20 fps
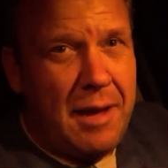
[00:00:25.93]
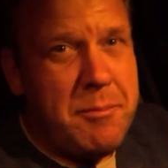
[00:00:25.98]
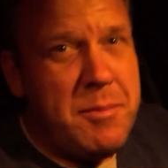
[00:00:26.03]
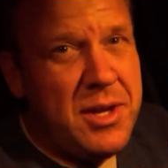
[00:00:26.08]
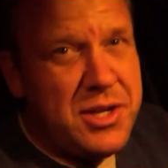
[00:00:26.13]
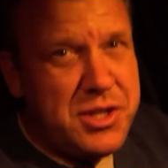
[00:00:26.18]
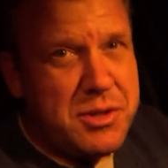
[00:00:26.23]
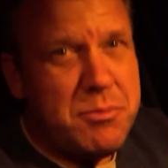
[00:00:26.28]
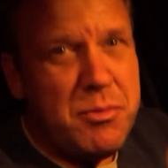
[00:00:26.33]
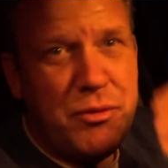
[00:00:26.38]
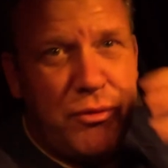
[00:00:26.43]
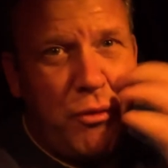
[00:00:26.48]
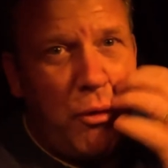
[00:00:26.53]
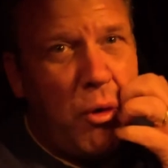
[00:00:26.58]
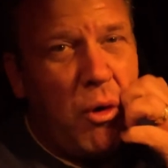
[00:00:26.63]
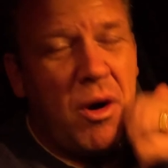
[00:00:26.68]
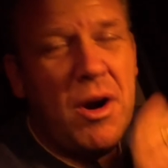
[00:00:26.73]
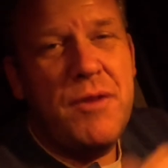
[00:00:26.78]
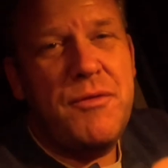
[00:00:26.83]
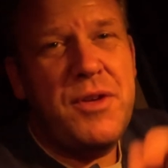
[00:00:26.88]
I mentioned
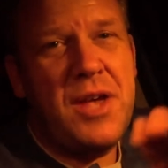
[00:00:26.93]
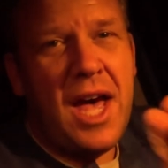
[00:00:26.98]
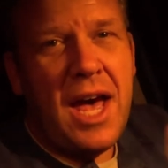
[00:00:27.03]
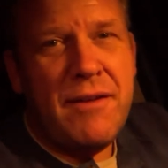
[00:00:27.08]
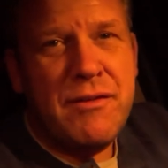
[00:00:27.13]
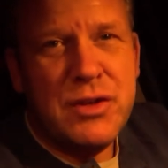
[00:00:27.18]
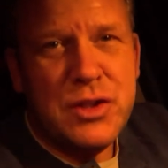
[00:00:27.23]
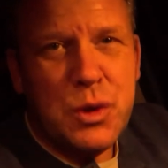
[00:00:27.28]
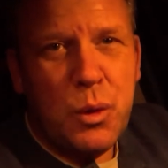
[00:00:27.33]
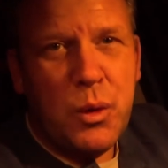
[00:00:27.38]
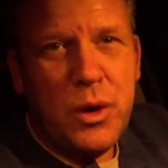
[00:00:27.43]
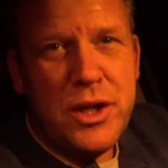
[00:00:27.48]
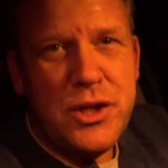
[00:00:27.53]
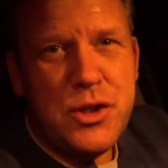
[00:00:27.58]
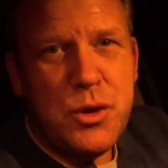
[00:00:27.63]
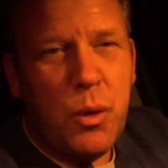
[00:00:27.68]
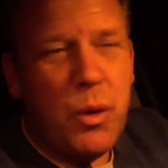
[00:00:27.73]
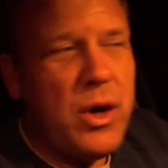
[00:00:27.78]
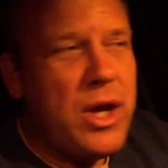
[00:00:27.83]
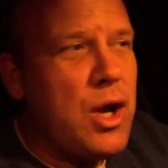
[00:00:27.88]
before, if you have a
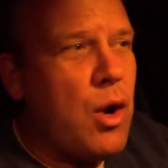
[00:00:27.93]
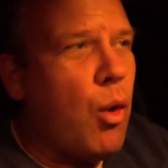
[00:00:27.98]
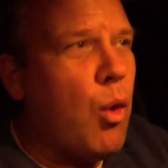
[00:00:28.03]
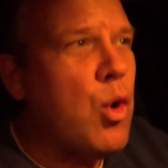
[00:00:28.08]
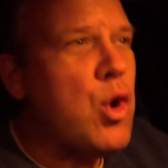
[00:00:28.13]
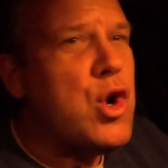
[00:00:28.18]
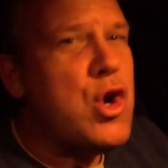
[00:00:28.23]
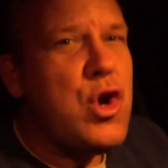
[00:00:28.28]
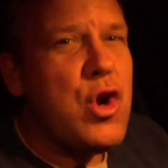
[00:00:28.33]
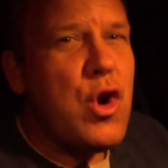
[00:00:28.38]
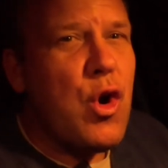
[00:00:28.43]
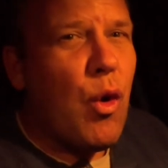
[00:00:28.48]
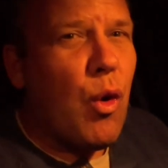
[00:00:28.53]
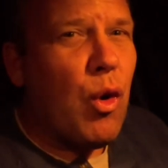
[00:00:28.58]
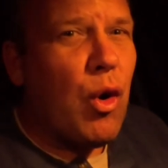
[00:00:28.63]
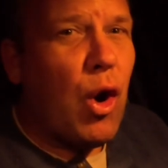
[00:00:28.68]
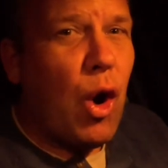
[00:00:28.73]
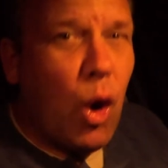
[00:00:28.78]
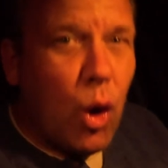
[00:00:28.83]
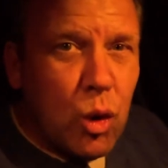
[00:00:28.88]
2020
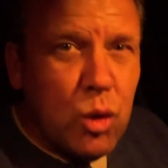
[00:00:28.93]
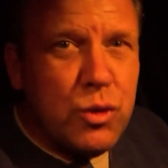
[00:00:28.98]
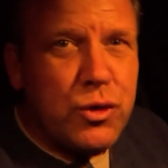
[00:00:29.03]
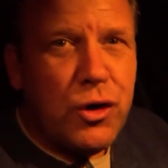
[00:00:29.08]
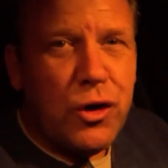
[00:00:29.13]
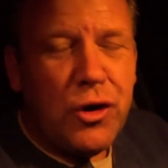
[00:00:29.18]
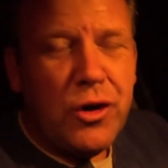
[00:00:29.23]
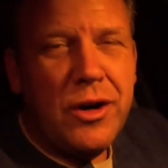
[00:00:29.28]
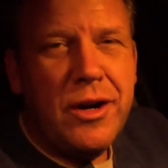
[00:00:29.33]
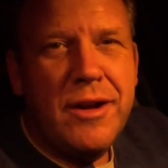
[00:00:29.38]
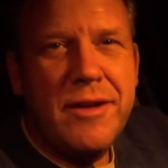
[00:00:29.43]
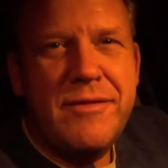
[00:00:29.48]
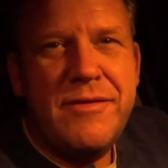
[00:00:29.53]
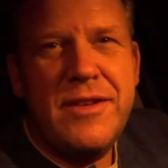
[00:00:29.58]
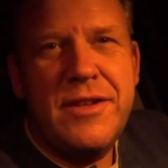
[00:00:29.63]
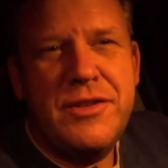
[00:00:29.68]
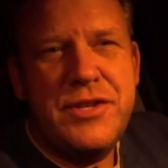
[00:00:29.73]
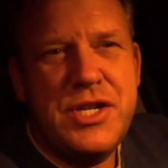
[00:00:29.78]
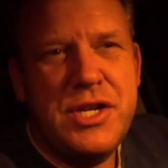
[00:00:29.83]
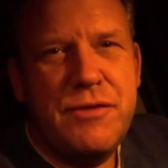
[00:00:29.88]
or older
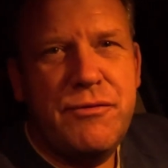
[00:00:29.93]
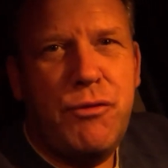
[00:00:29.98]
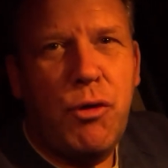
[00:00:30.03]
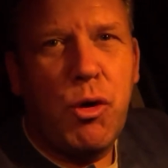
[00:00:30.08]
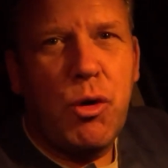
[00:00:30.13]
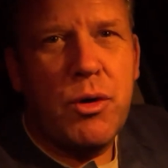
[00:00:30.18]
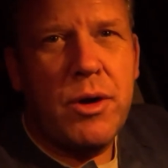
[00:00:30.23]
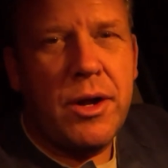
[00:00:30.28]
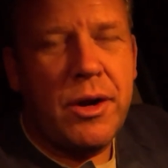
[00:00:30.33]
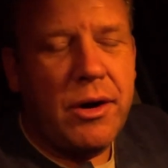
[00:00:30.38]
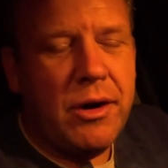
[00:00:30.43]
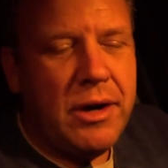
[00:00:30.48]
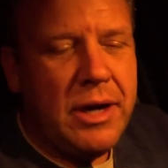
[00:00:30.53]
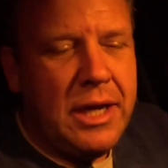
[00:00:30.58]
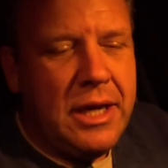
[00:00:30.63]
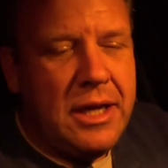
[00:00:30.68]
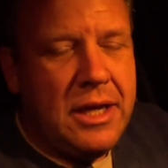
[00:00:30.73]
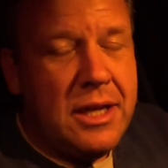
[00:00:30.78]
5th gen 4Runner,